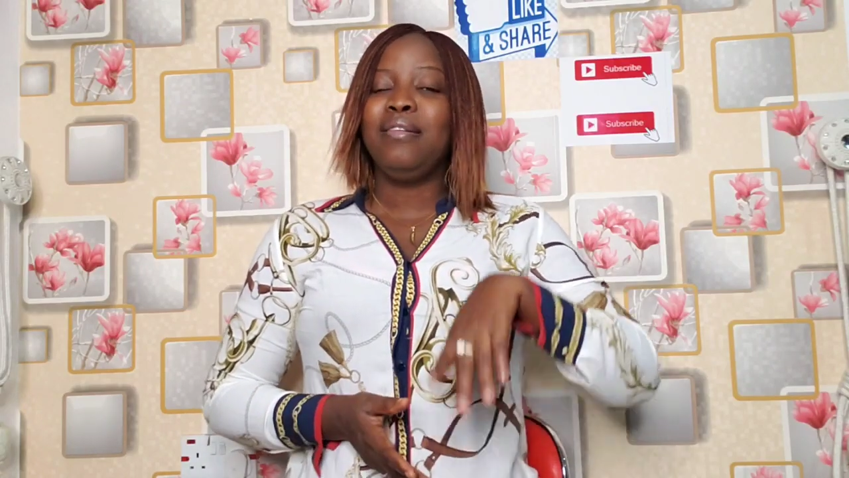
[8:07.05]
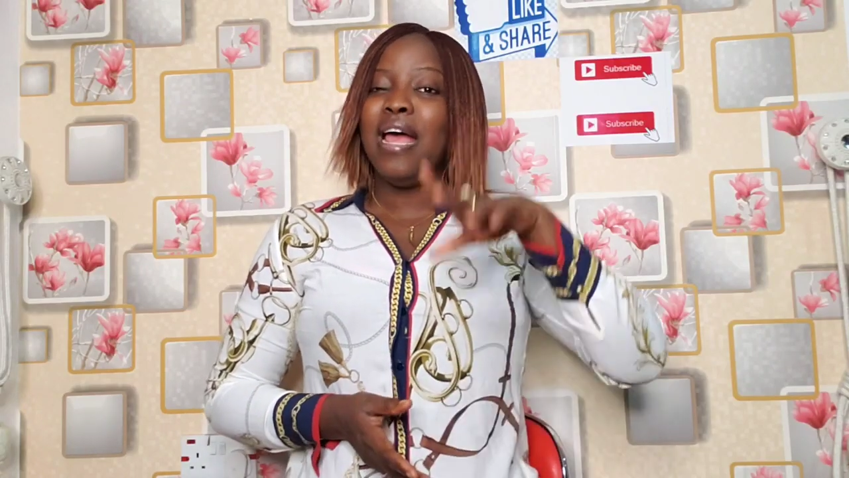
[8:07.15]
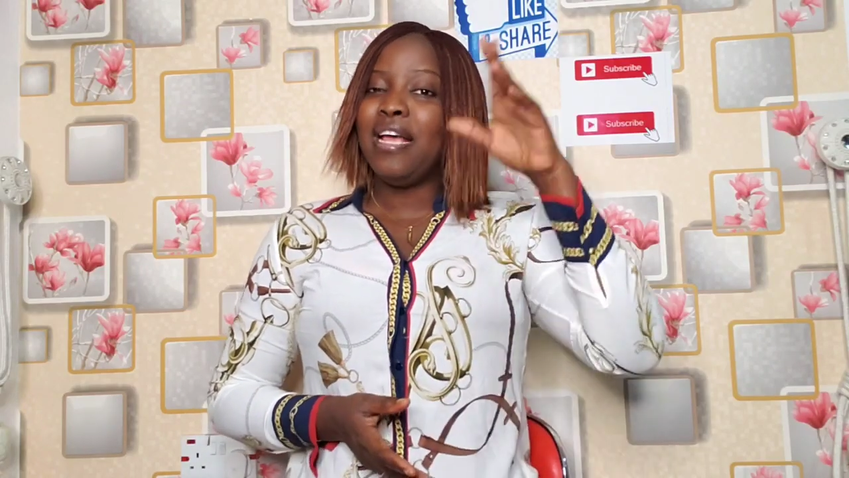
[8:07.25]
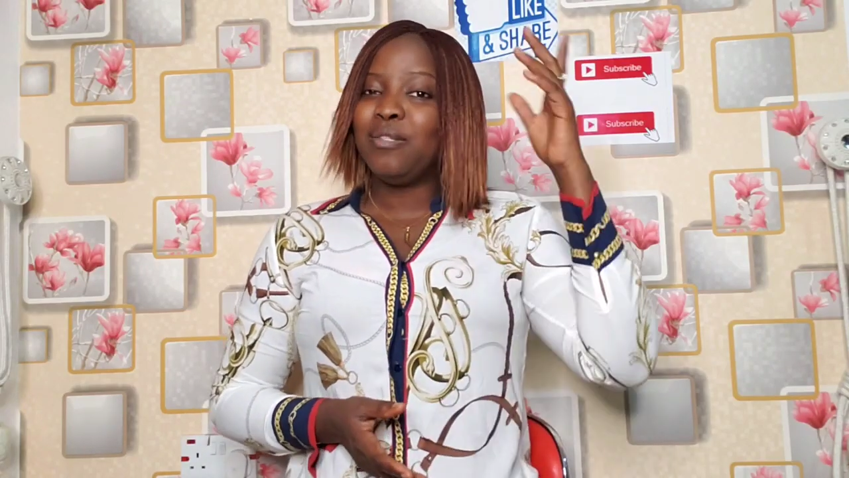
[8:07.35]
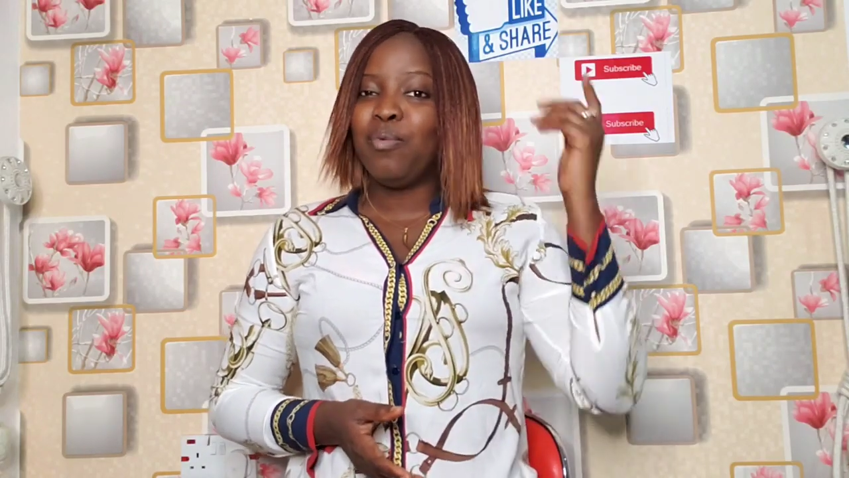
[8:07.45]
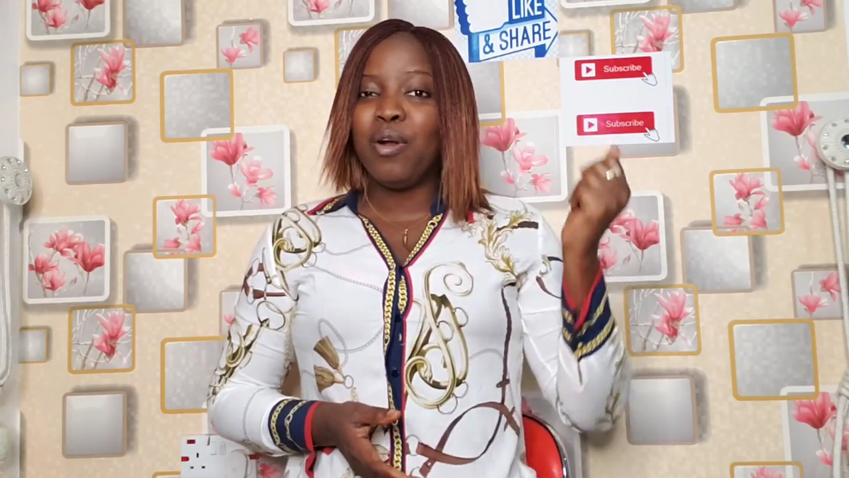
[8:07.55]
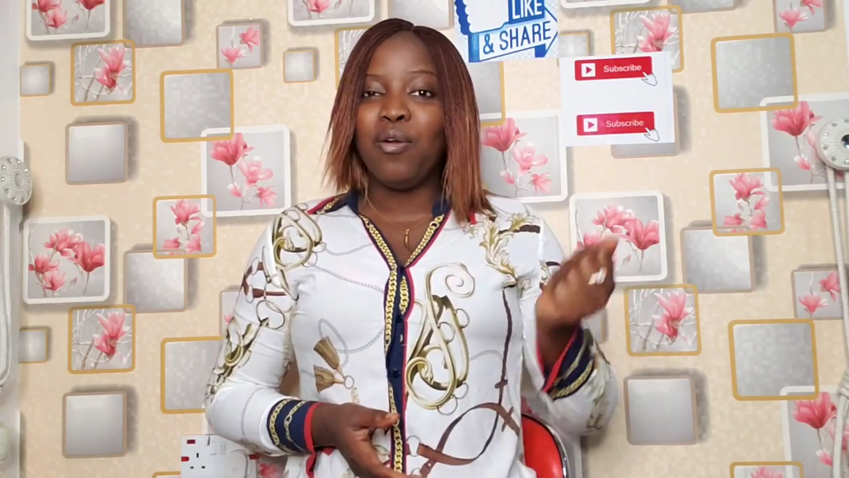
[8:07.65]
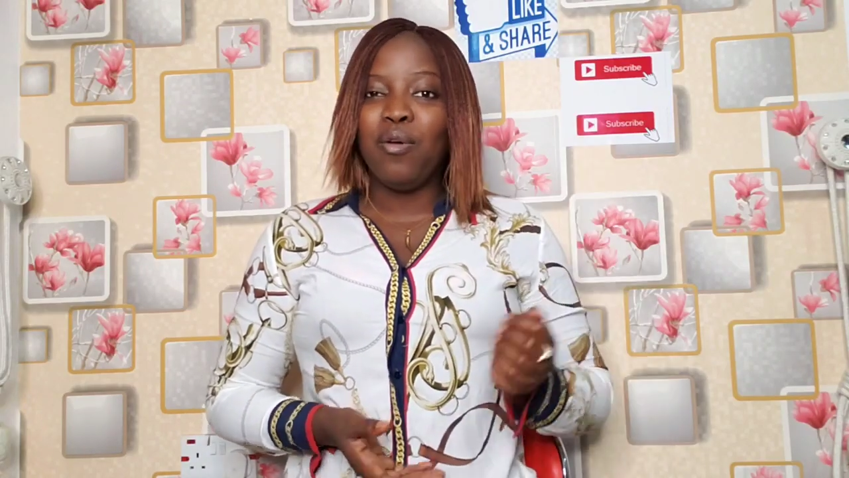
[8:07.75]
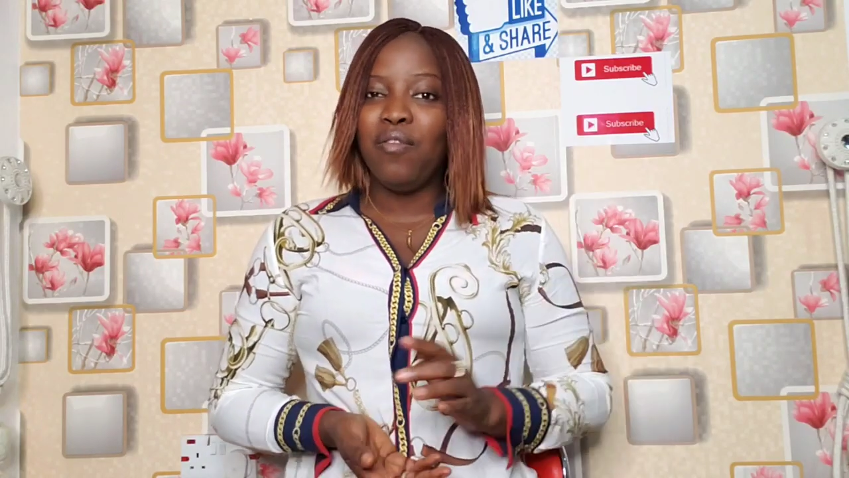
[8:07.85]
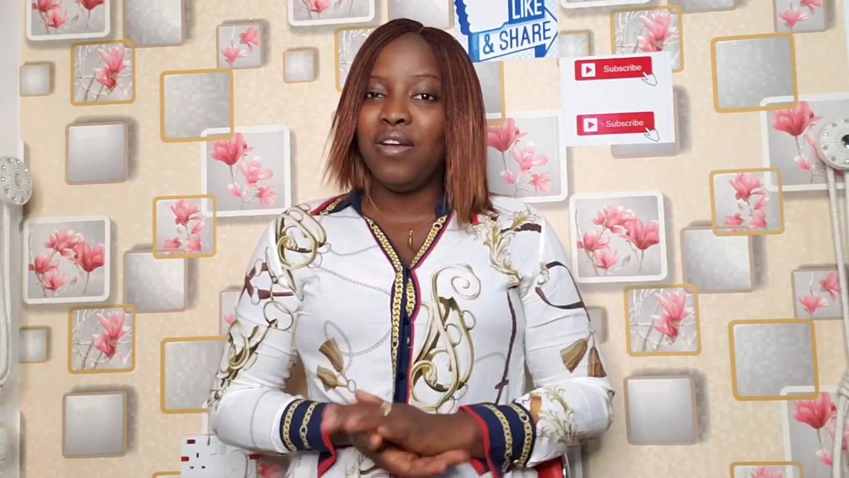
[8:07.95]

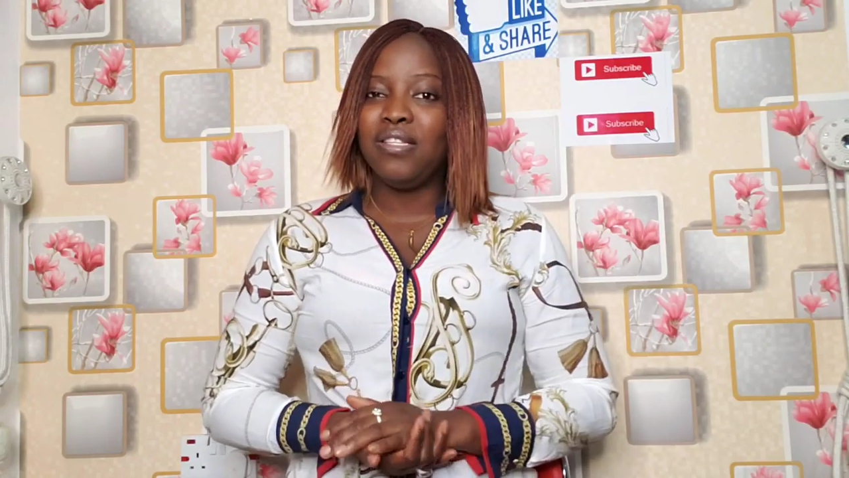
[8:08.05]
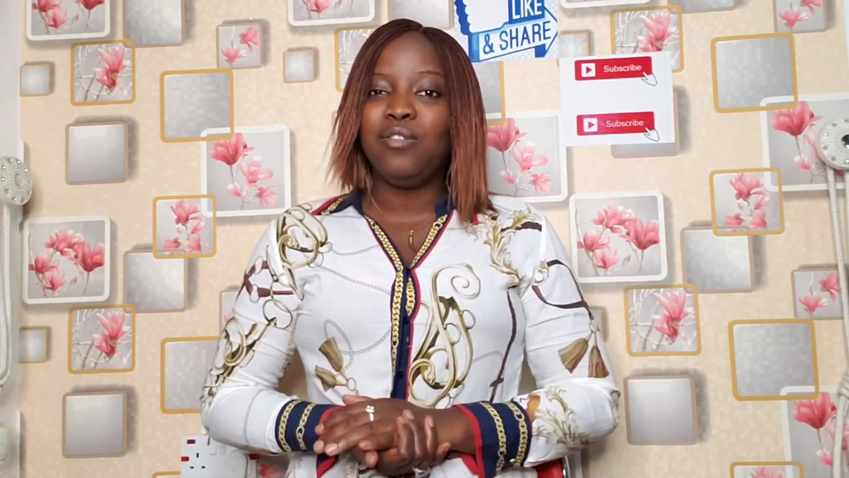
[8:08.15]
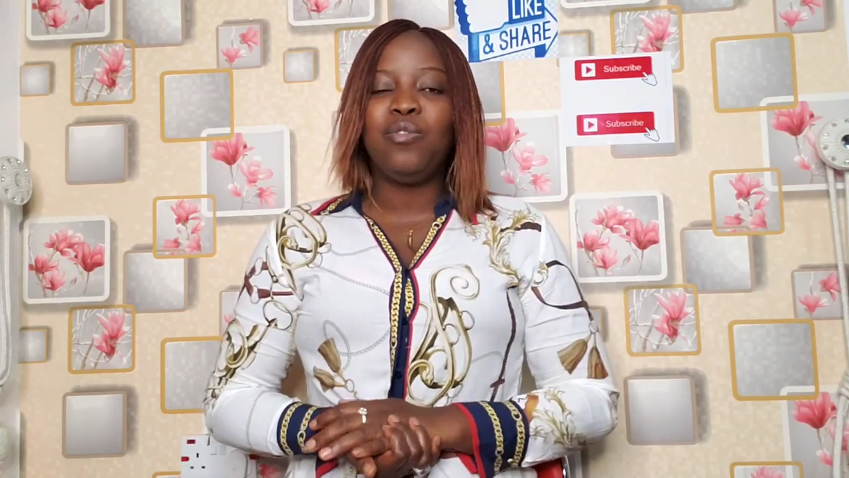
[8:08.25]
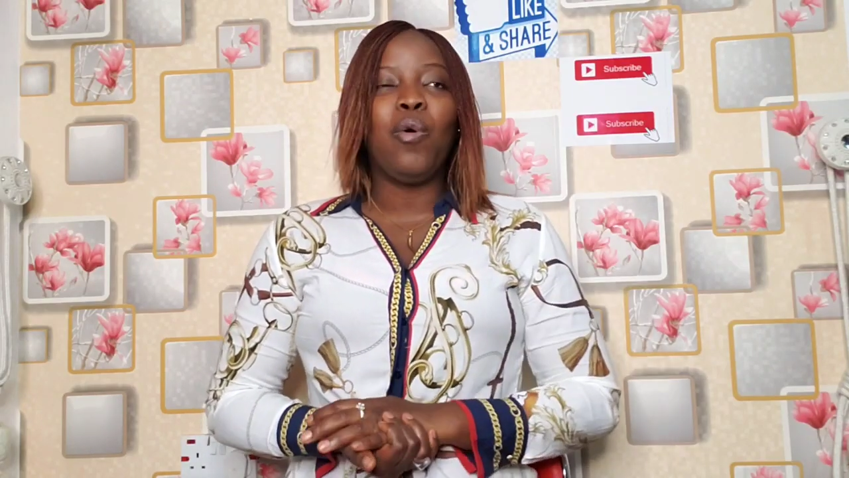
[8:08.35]
diaspora lovers,